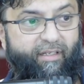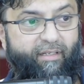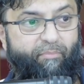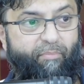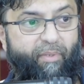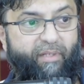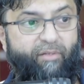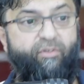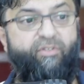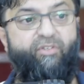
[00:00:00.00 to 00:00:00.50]

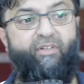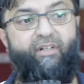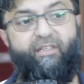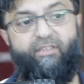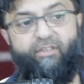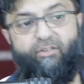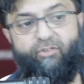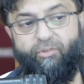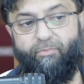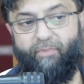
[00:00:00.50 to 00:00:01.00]
but not
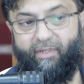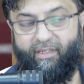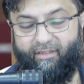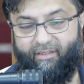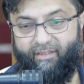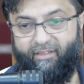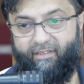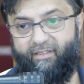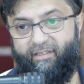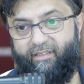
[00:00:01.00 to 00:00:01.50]
Salatul Jummah.
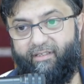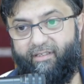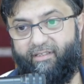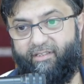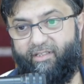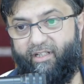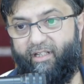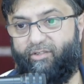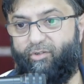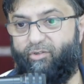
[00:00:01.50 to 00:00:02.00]

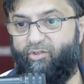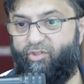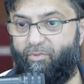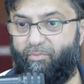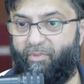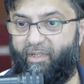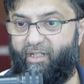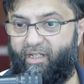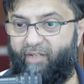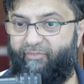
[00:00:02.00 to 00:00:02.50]
Salatul
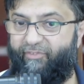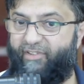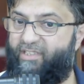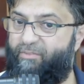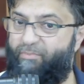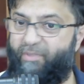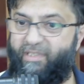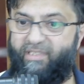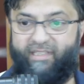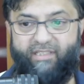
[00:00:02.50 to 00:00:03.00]
Jummah, if it's
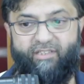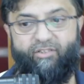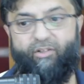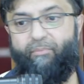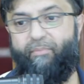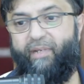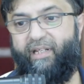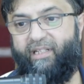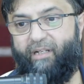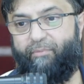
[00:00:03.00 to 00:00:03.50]
missed, it's not
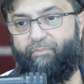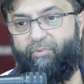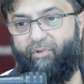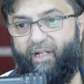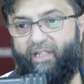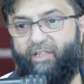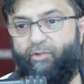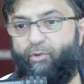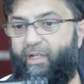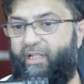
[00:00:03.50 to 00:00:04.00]
made up,
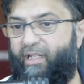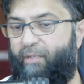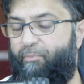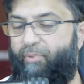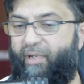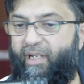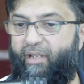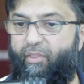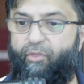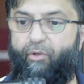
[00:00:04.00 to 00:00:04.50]
right? You end up
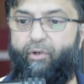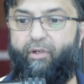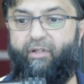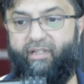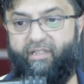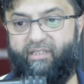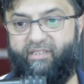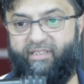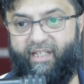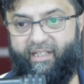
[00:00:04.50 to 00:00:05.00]
praying Dhuhr
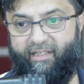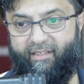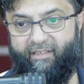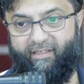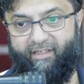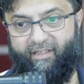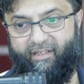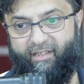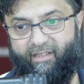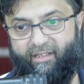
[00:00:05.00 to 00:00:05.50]
instead.
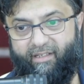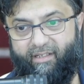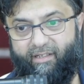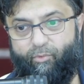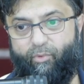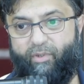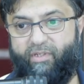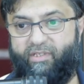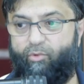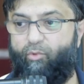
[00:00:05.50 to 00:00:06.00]

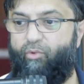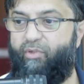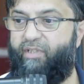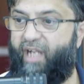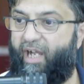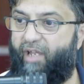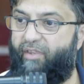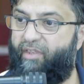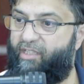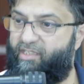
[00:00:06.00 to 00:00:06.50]
Whereas all the
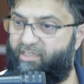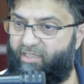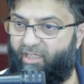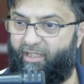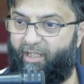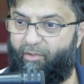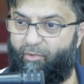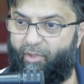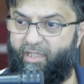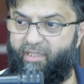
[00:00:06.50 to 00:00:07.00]
other
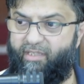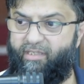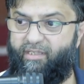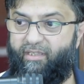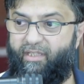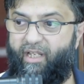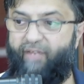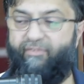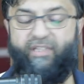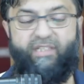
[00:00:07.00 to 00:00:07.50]
Salawats,
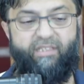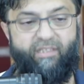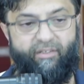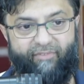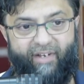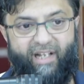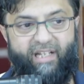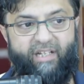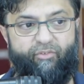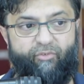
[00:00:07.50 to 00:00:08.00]
if there's a
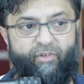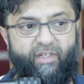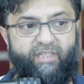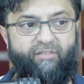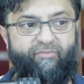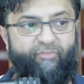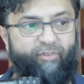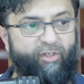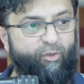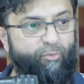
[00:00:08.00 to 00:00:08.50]
valid
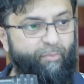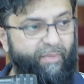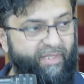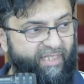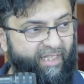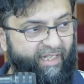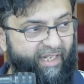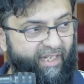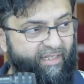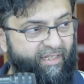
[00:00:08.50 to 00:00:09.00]
reason for you
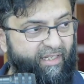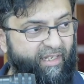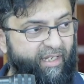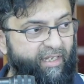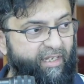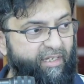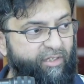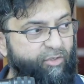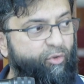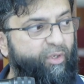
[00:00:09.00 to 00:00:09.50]
missing it,
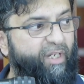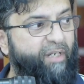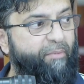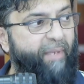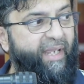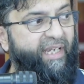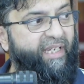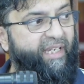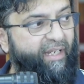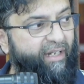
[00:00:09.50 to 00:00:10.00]
you can
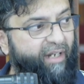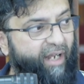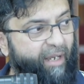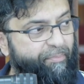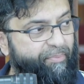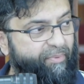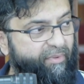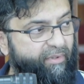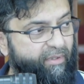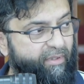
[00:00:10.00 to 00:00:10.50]
make it
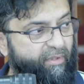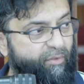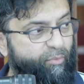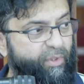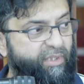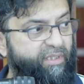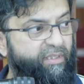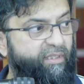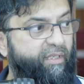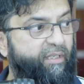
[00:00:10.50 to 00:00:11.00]
up
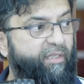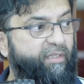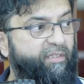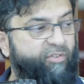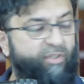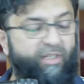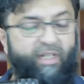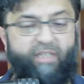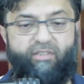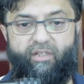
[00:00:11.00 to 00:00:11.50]
with
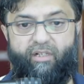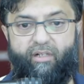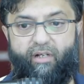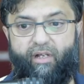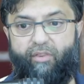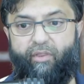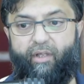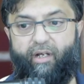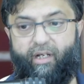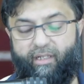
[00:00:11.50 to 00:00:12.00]
Salatul
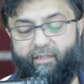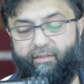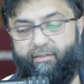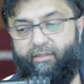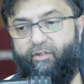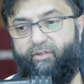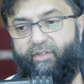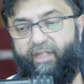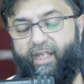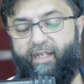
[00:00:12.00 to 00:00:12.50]
Qadha,
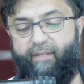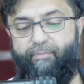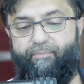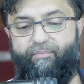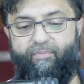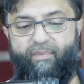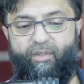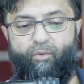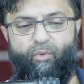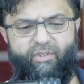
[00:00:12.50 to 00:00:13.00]
okay?
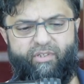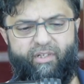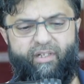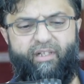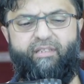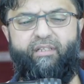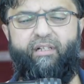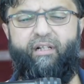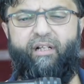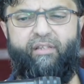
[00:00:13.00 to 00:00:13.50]
What's
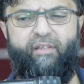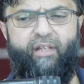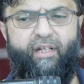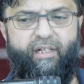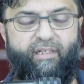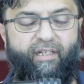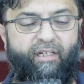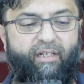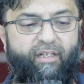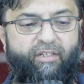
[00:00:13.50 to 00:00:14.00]
Salatul Qadha
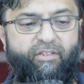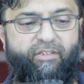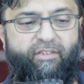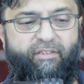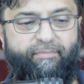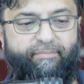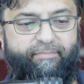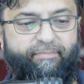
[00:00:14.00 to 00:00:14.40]
in English?